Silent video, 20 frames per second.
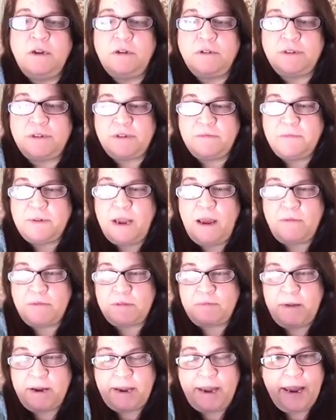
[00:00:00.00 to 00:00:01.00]

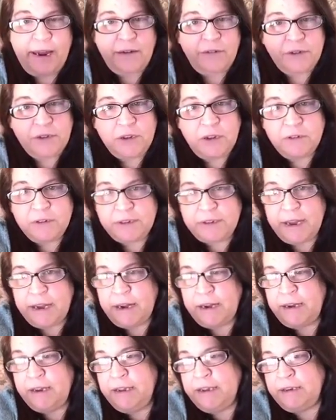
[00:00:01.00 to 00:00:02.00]
sometimes my candles don't stay
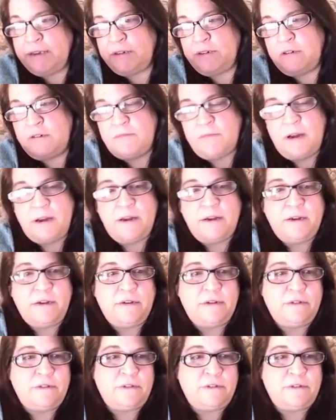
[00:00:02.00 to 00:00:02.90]
lit, or my